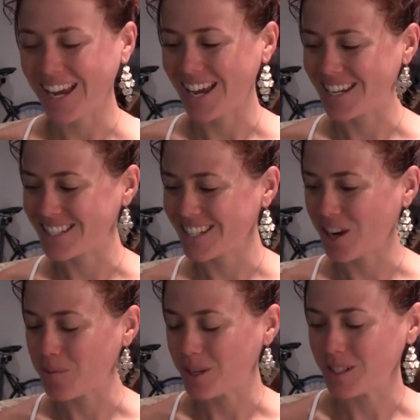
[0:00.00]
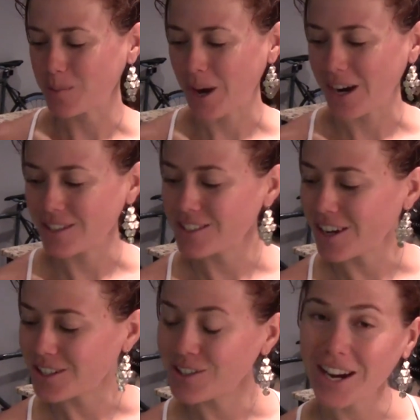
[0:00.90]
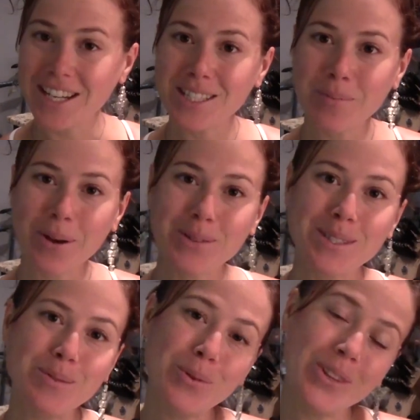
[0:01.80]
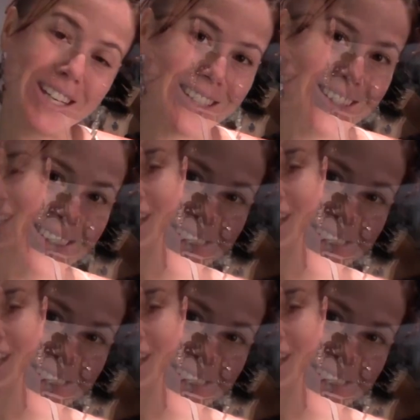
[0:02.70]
and it got me inspired to talk to you guys about smoothies.